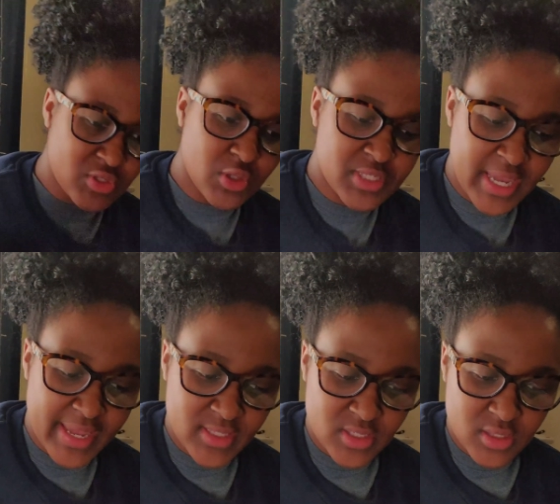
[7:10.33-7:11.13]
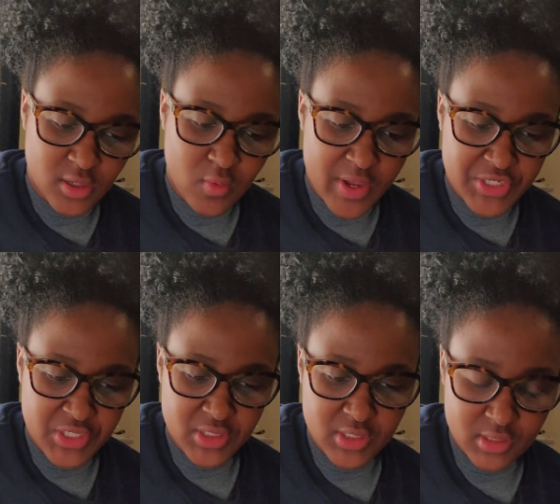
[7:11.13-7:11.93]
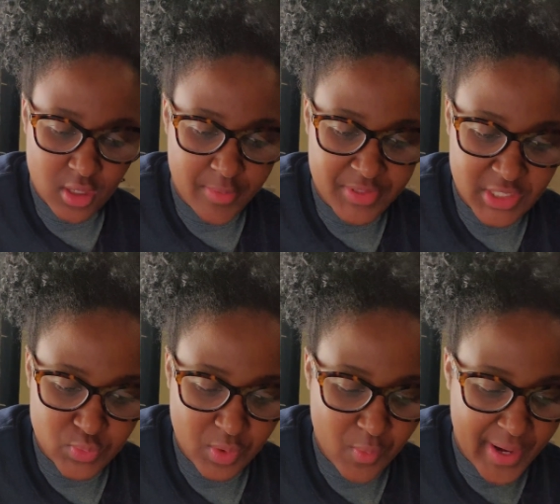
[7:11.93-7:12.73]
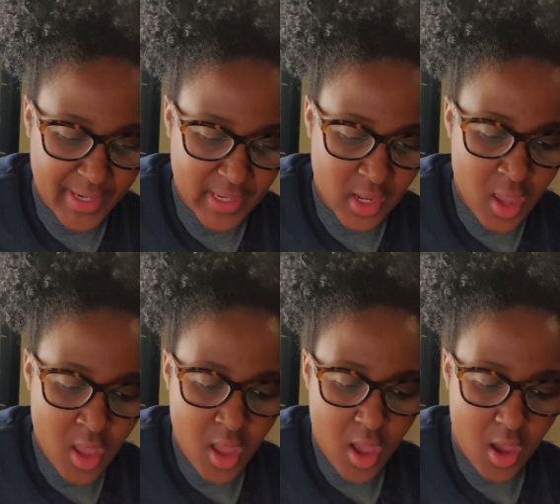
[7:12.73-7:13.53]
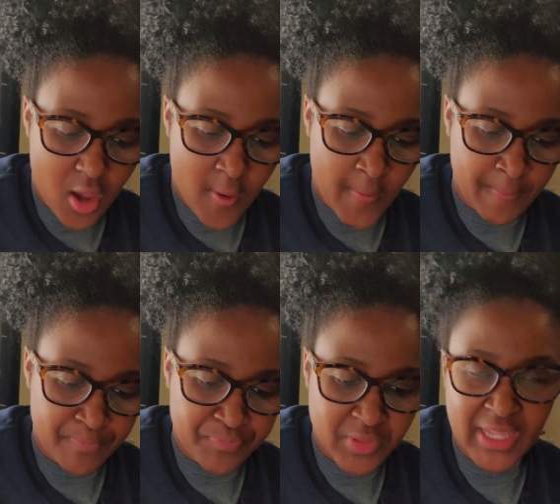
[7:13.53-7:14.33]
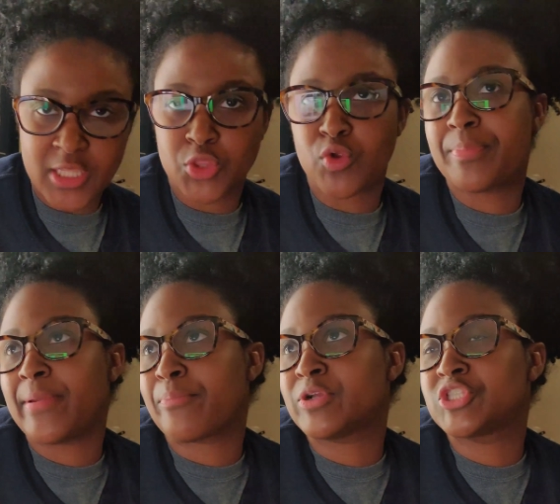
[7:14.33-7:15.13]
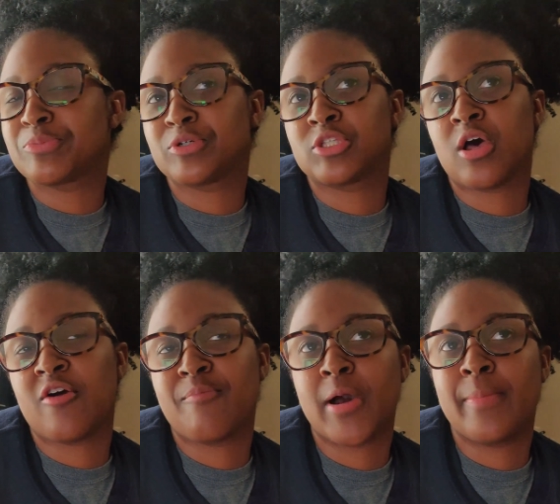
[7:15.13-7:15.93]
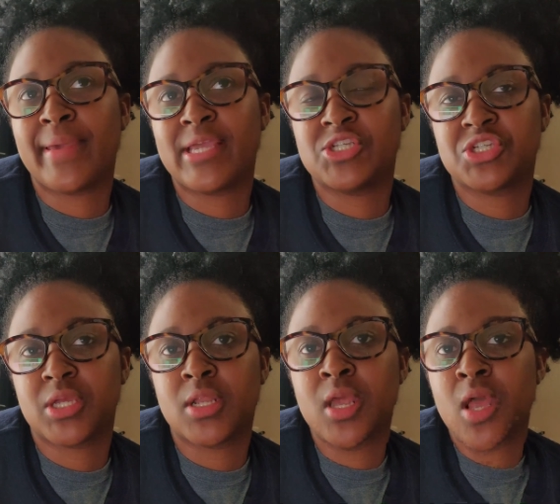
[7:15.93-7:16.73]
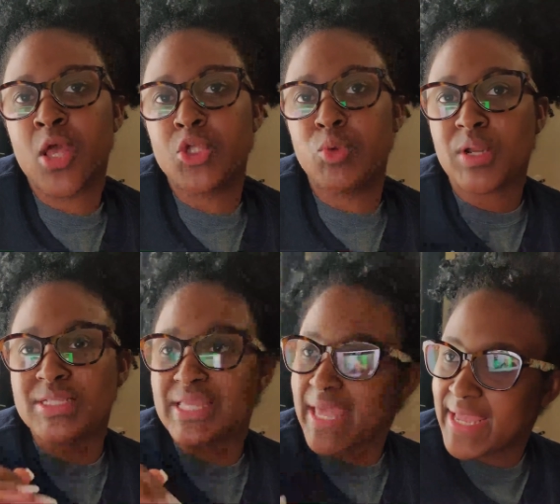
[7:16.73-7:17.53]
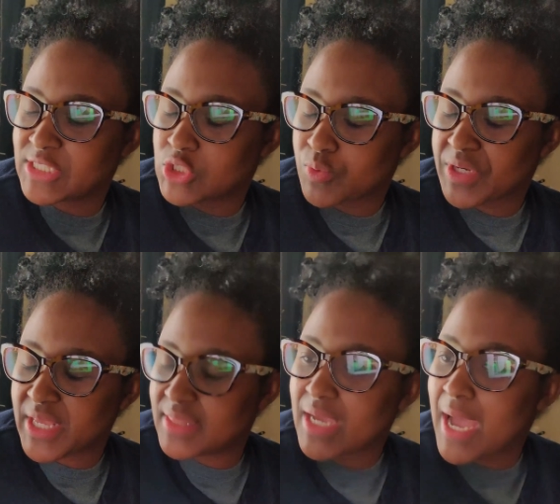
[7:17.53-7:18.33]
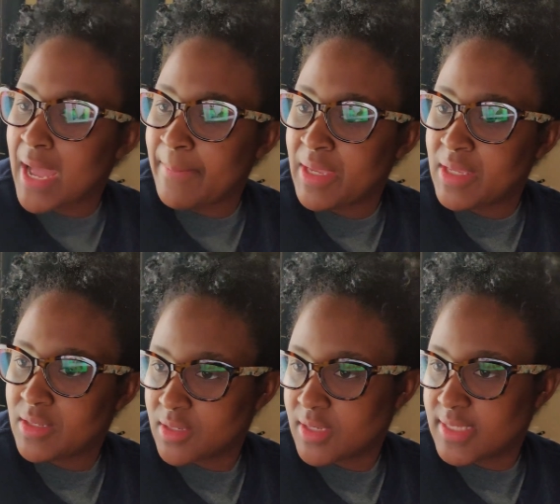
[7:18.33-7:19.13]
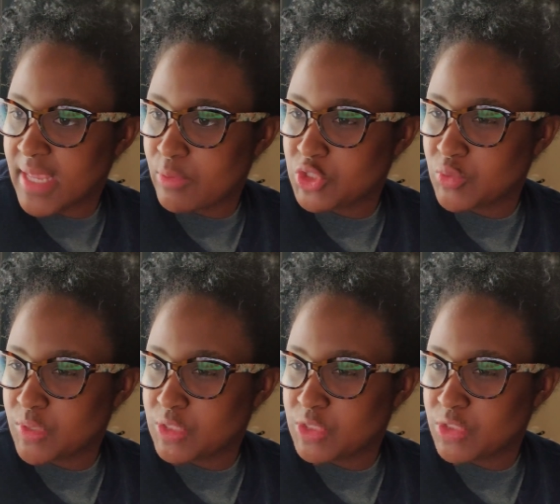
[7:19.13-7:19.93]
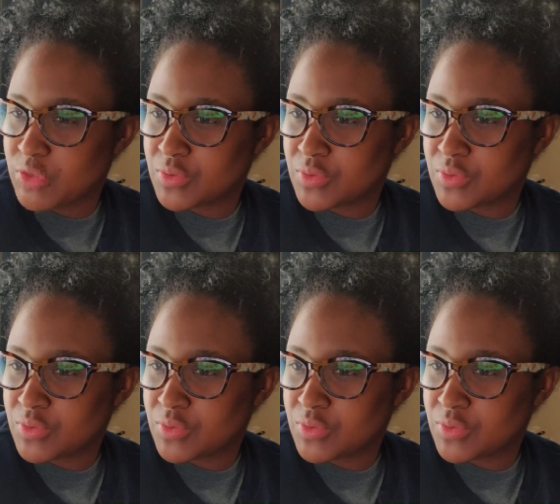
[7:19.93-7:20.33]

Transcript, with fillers: So to answer the questions, um, since we're waiting, um, like the three principles of palpation. You want us to answer it in the comment? Is that what you want us to do?